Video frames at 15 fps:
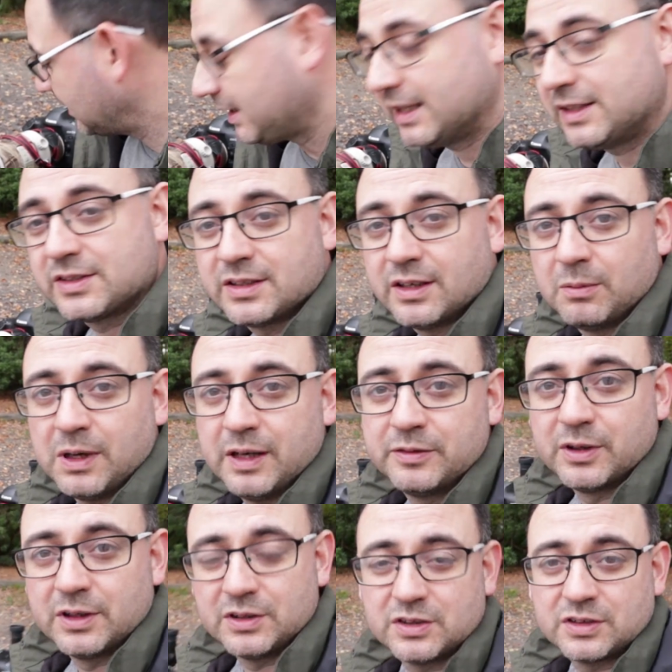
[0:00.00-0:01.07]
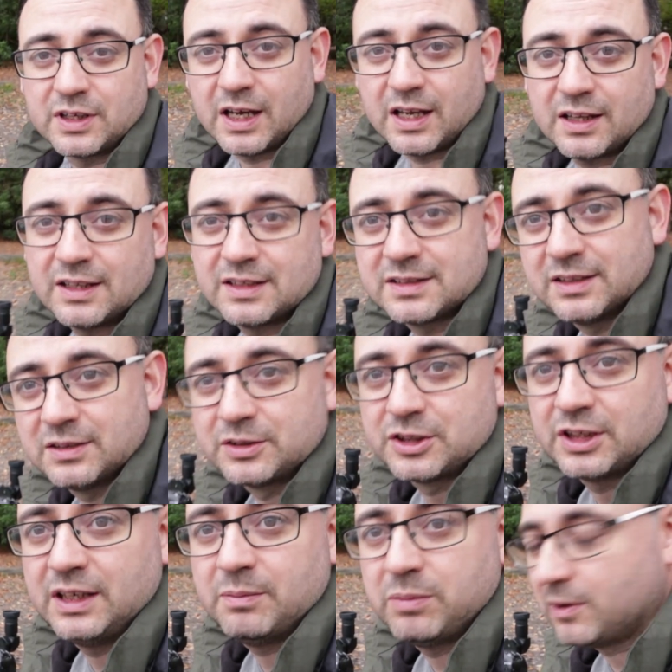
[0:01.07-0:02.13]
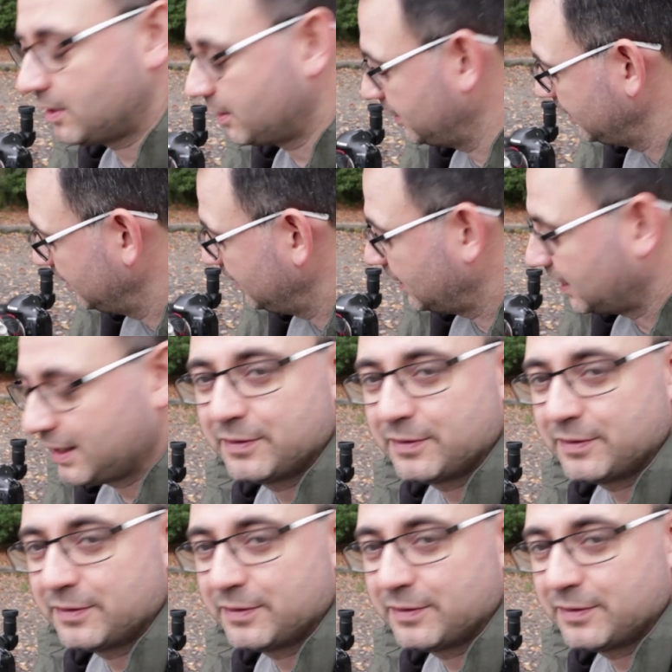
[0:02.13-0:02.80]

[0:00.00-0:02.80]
did. So what I've done is just get this little cheap one, and